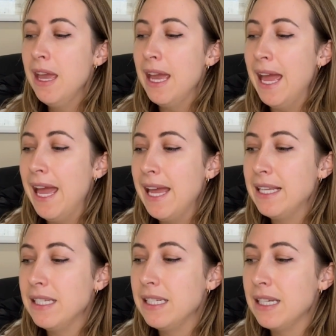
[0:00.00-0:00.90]

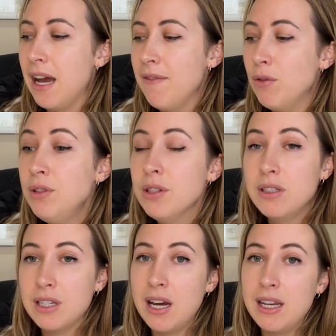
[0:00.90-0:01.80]
And I've also
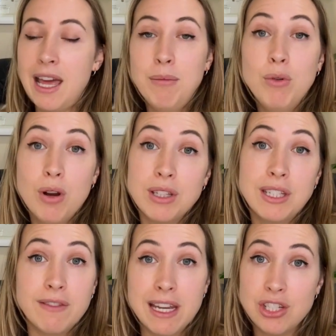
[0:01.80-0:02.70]
done animal
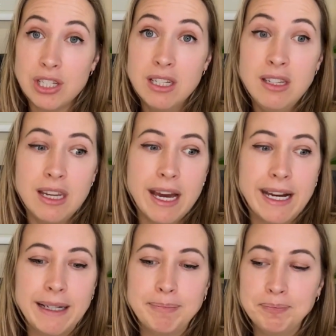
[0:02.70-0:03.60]
conservation.
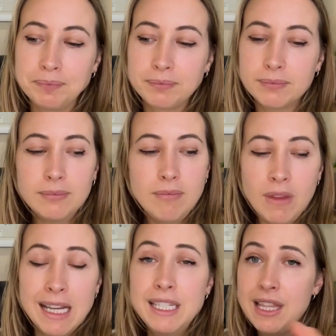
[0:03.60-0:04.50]

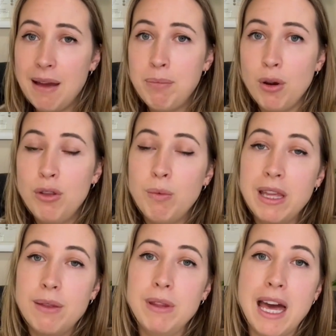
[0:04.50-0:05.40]
I did that both
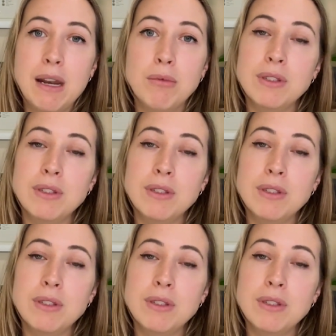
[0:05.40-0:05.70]
with animals